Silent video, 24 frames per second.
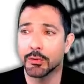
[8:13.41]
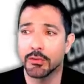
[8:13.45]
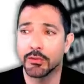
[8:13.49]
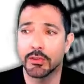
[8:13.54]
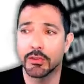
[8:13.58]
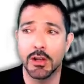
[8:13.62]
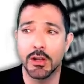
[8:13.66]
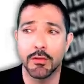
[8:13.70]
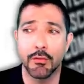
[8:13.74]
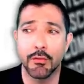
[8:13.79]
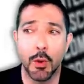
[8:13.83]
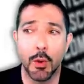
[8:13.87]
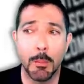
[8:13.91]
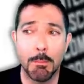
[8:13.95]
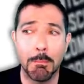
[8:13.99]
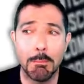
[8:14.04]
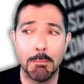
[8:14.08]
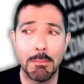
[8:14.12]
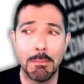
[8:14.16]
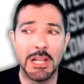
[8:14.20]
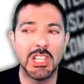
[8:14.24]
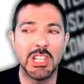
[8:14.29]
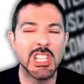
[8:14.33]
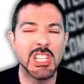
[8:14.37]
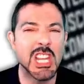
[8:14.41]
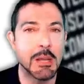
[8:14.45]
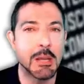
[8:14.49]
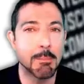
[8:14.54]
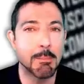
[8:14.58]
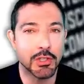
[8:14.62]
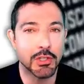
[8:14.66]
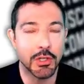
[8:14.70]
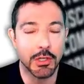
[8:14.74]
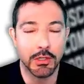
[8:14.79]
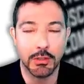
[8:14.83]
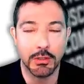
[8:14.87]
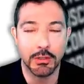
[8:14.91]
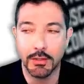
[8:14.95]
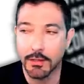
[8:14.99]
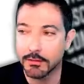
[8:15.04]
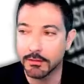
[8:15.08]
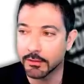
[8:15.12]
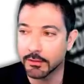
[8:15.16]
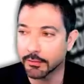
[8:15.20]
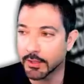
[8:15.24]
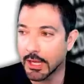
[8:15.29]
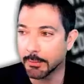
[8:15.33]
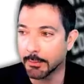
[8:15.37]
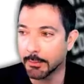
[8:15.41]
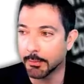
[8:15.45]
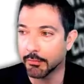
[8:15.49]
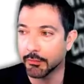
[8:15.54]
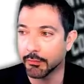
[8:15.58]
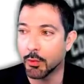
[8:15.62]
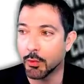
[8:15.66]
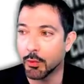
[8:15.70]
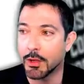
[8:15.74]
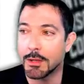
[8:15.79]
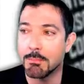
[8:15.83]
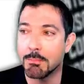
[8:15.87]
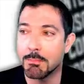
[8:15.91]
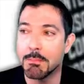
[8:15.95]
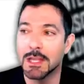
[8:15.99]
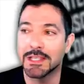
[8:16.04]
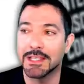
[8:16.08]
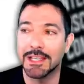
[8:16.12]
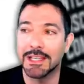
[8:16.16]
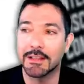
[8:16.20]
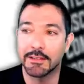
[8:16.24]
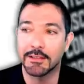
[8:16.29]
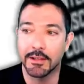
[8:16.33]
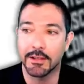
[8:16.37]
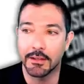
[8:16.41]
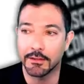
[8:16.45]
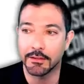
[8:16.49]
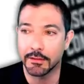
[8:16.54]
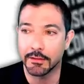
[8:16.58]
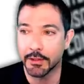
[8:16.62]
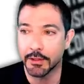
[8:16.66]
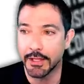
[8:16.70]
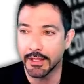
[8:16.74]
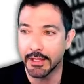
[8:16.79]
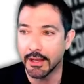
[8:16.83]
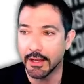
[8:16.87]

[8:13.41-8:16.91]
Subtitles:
34 million metric tons of copper, 40 million tons of lead,